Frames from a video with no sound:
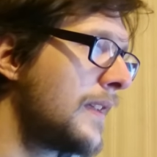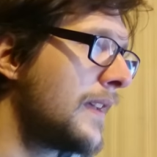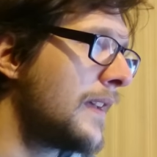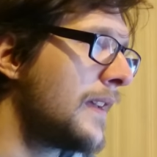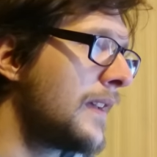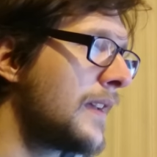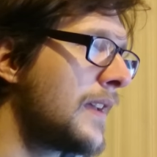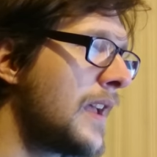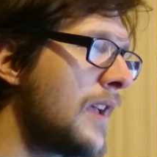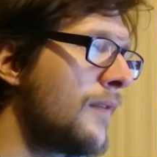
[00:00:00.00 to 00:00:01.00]

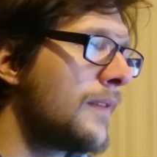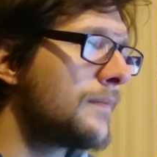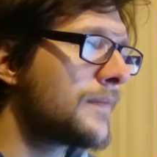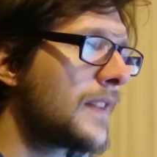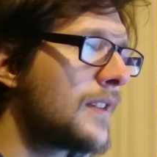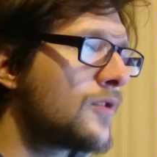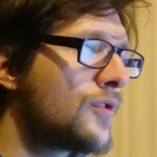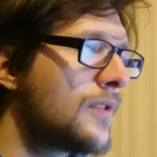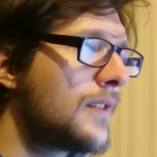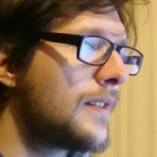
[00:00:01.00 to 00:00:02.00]
if, uh,
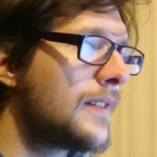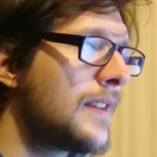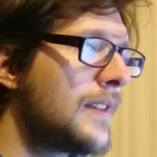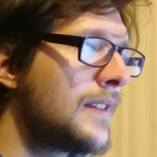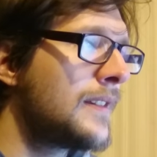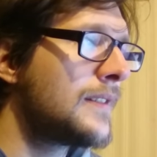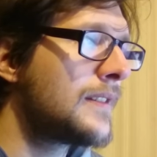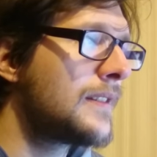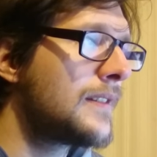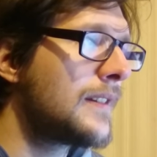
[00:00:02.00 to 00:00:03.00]
the
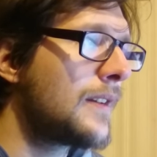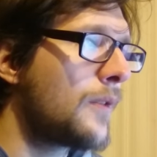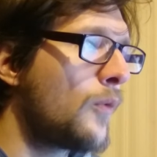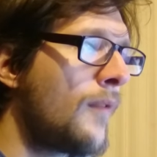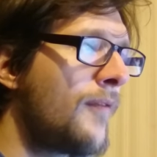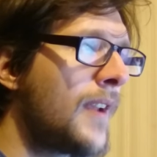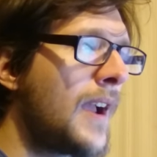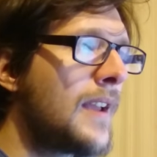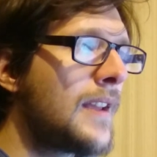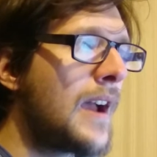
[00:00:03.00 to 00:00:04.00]
one
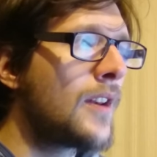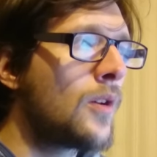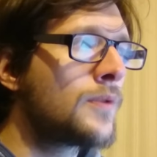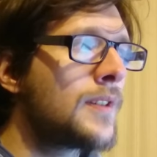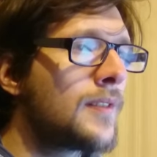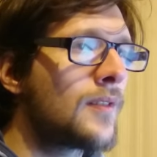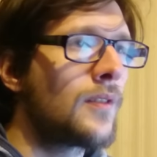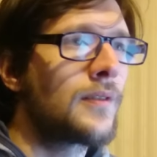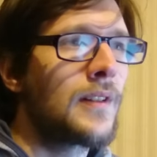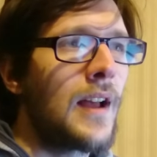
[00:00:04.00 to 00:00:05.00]
thing I, I notice
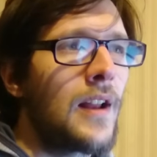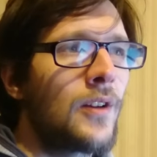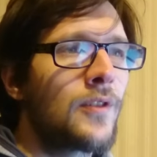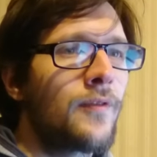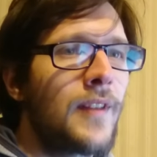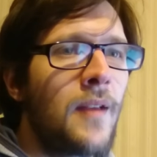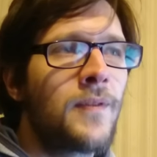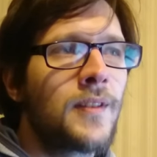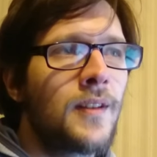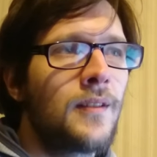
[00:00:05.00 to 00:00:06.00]
on a lot of
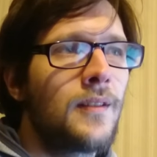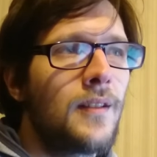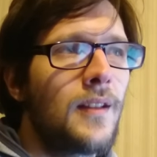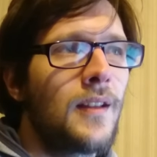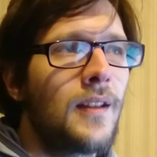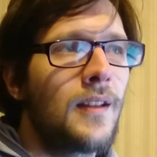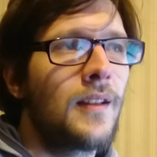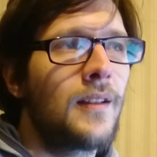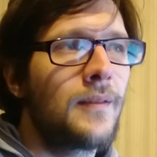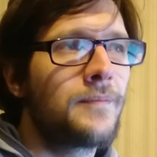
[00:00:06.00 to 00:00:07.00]
devs
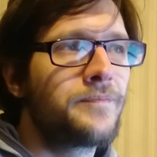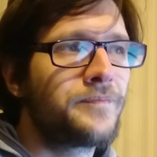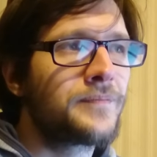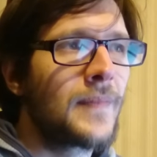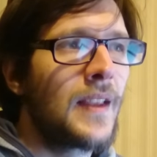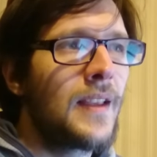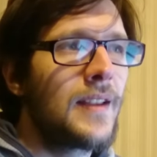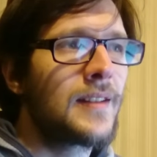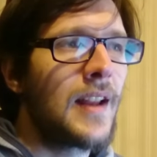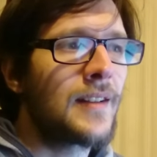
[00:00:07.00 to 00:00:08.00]
uh,
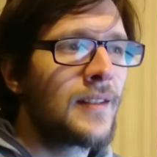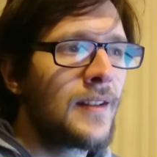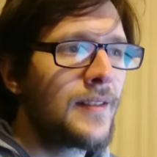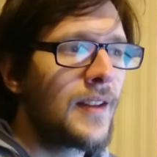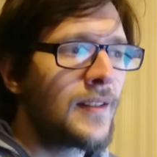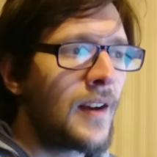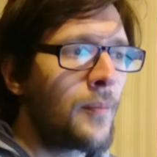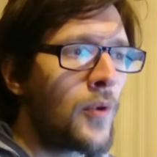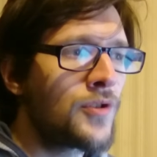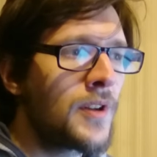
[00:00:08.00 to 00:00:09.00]
is that they start
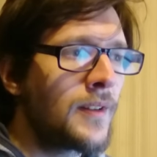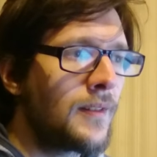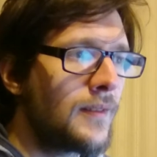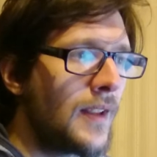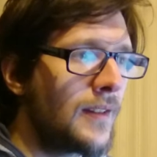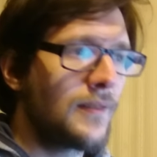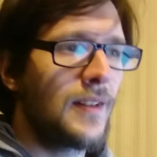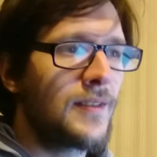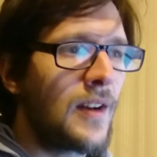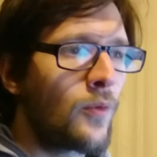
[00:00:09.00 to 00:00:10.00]
a project, they,
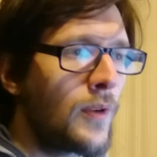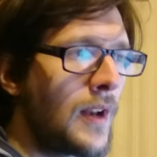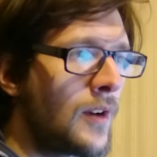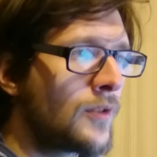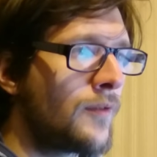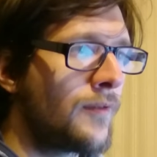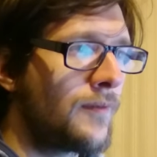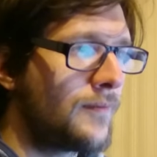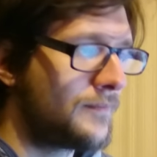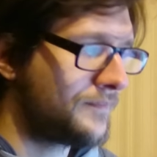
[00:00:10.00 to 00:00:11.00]
they start with a lot
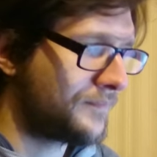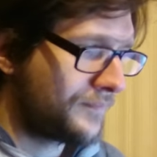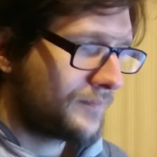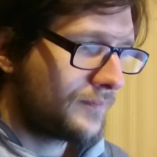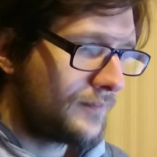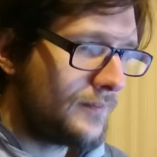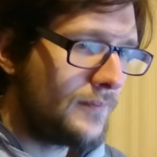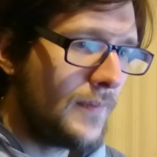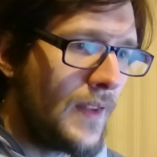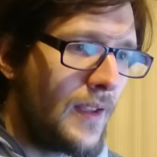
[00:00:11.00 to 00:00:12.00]
of
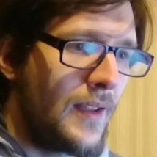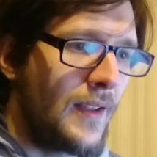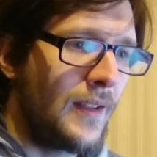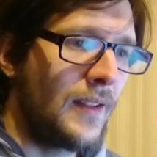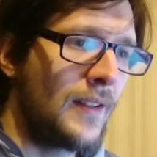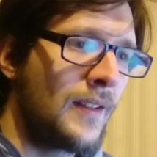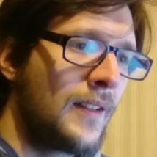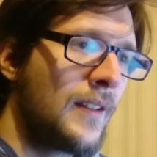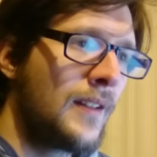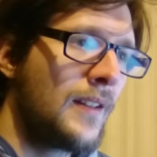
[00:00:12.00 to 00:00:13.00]
uh,
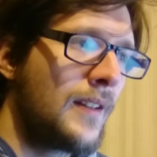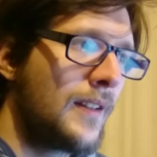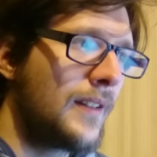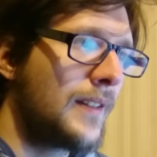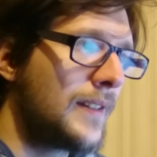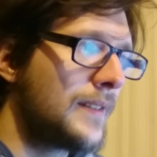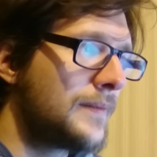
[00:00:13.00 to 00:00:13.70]
uh,